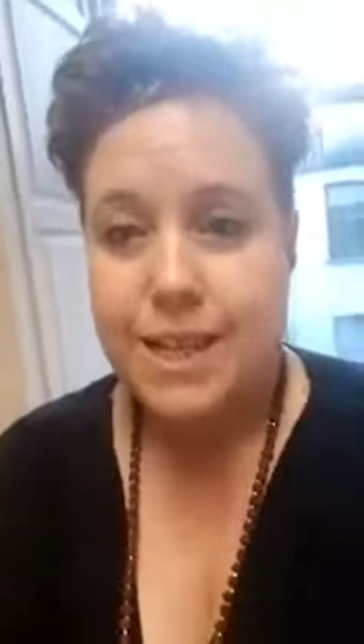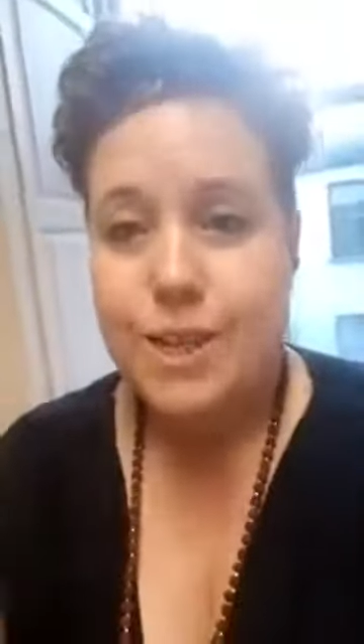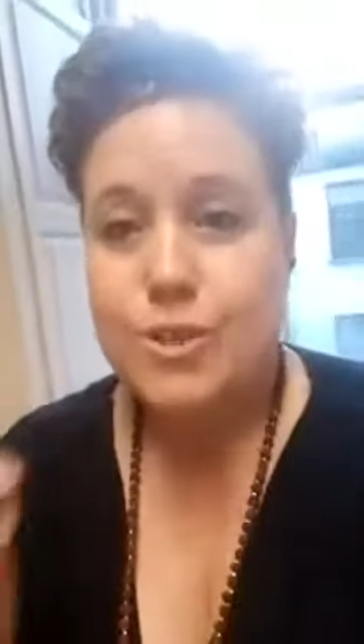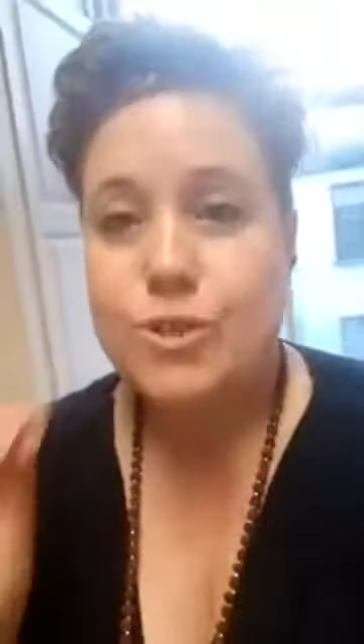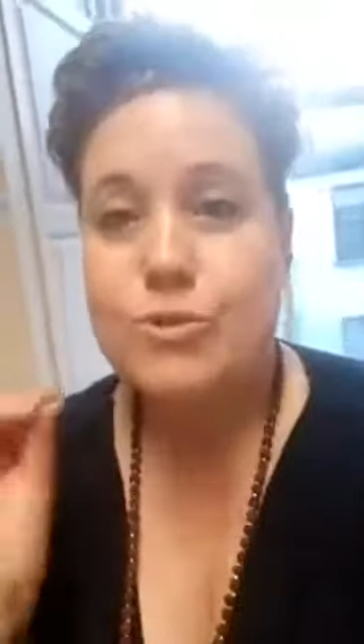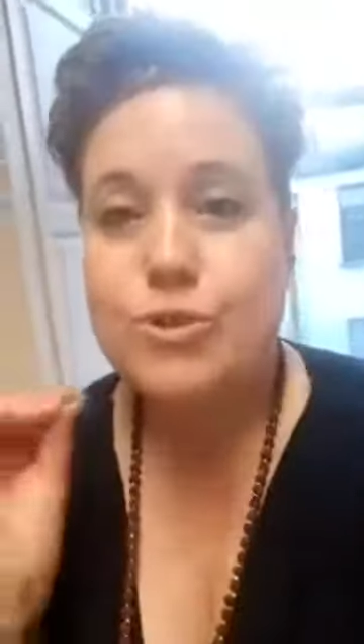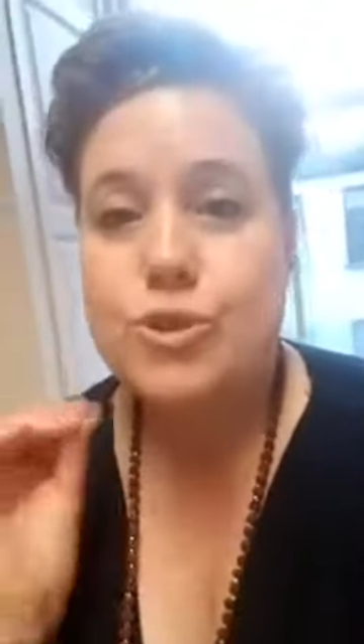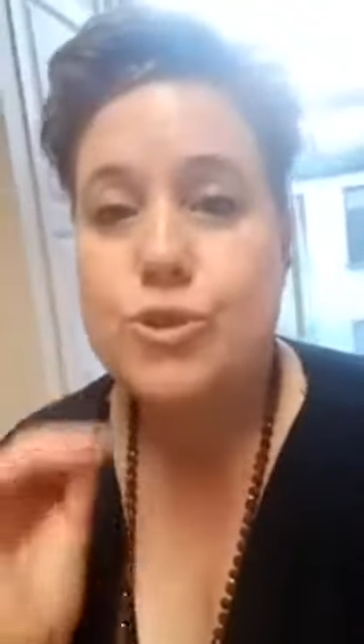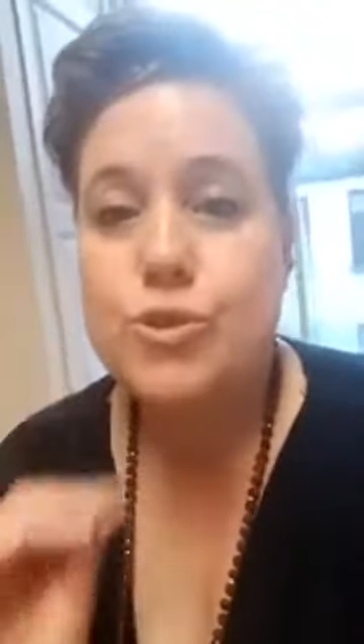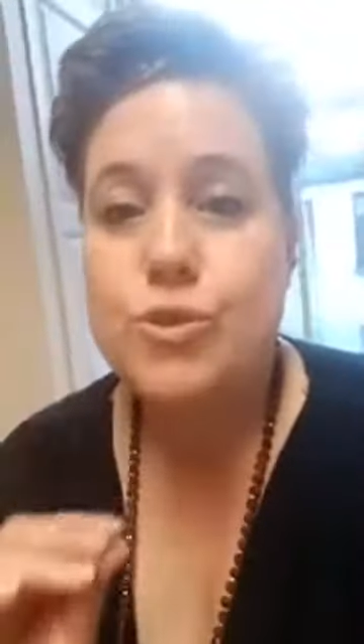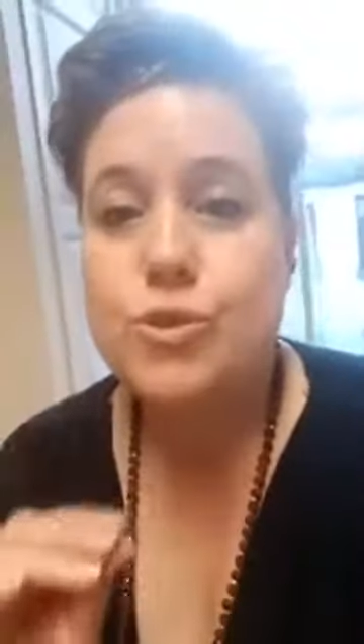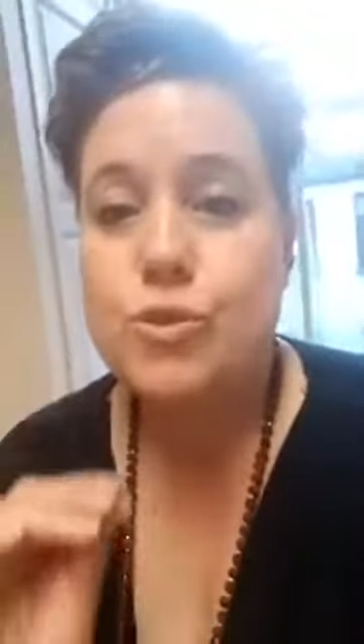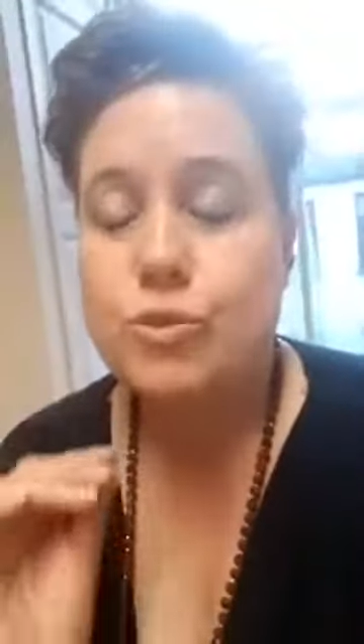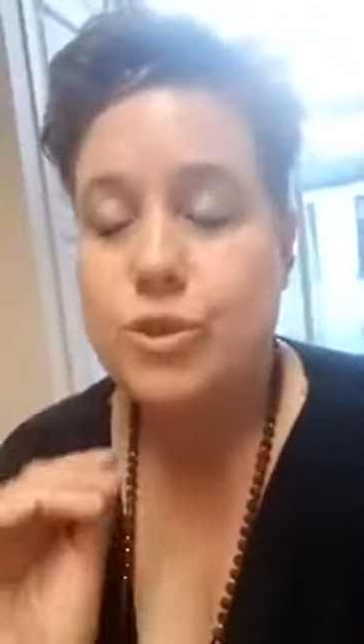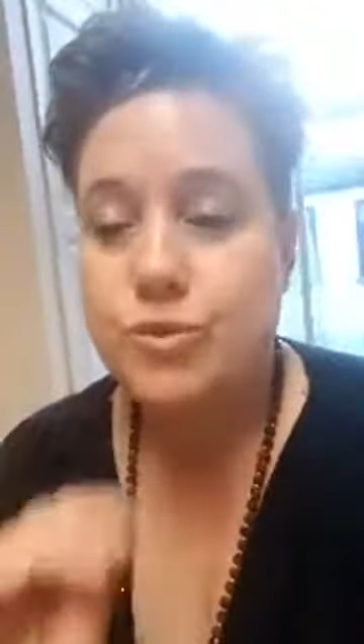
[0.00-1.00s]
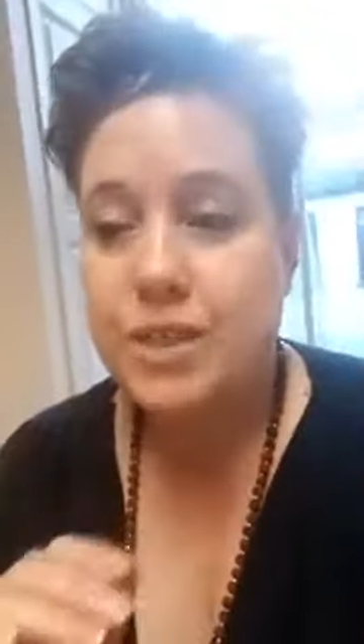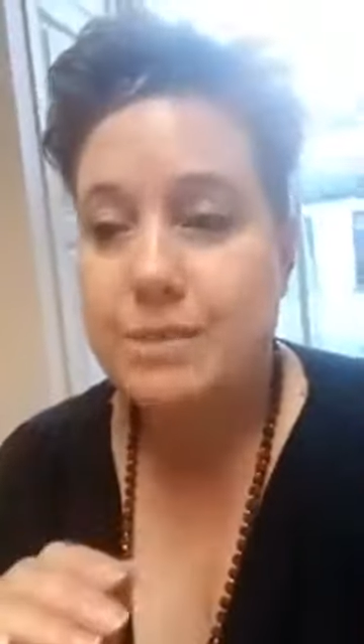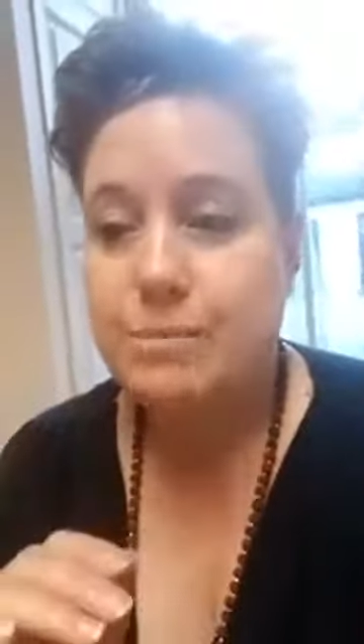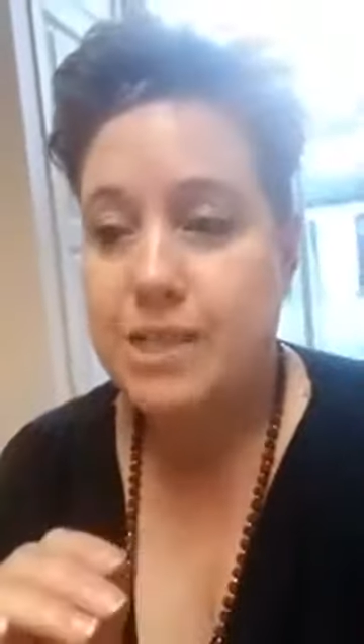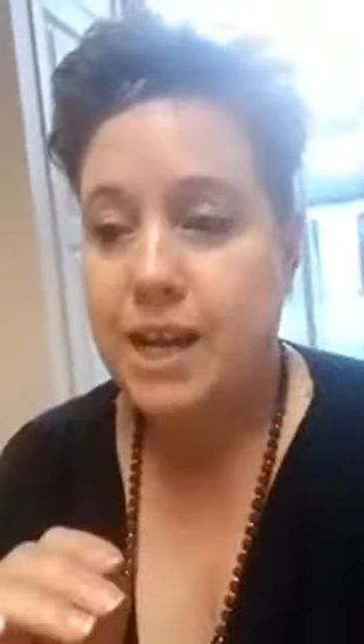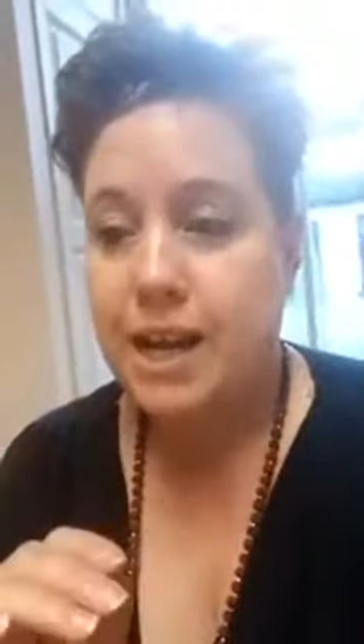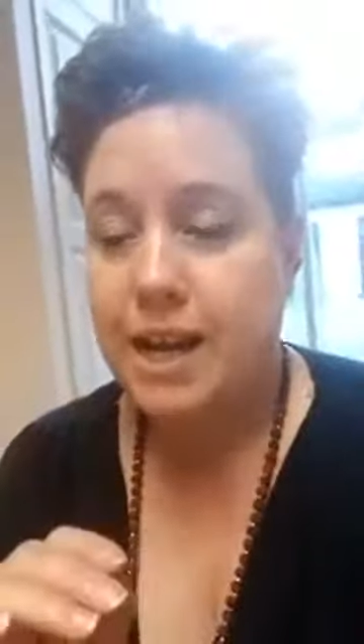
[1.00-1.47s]
So do your dream
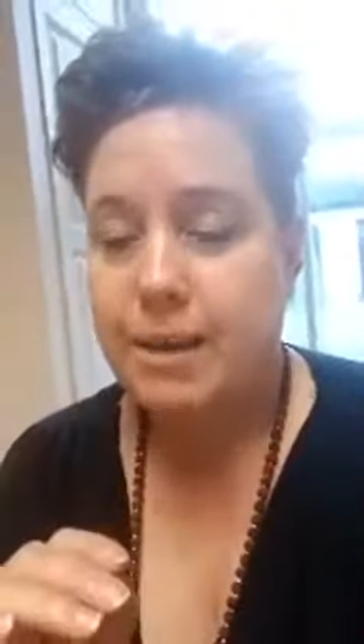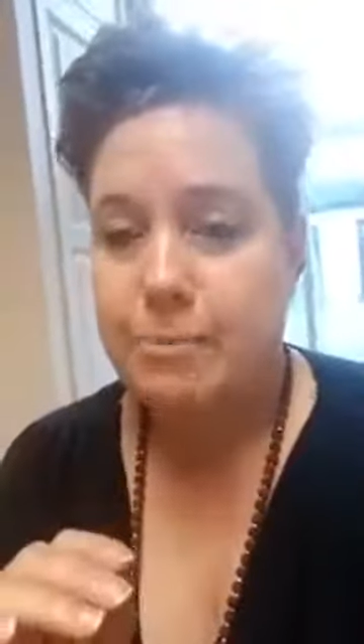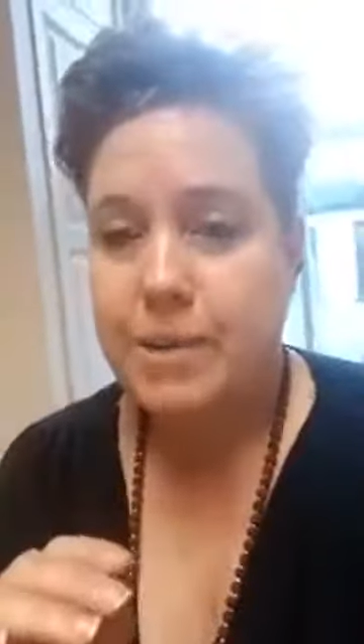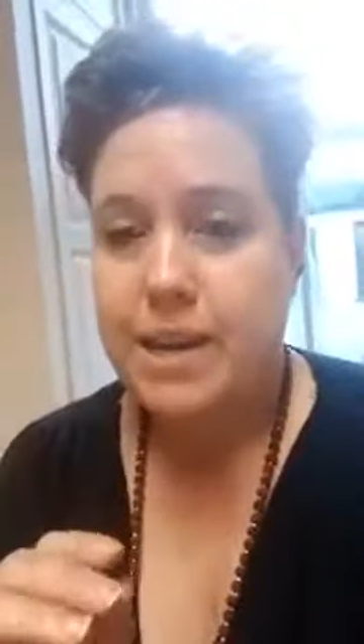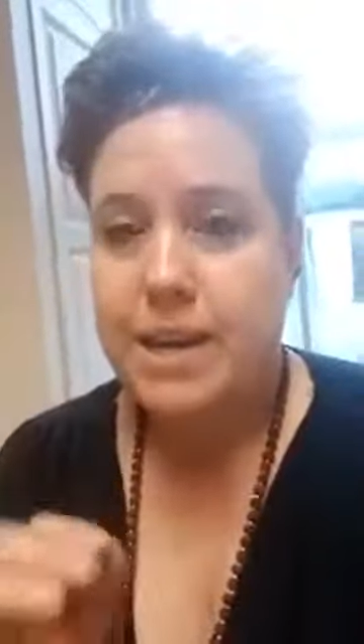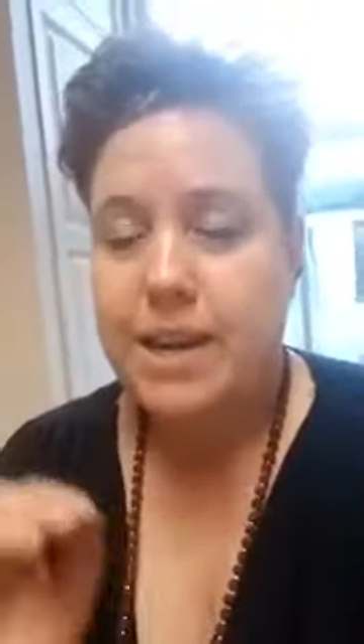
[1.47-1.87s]
time.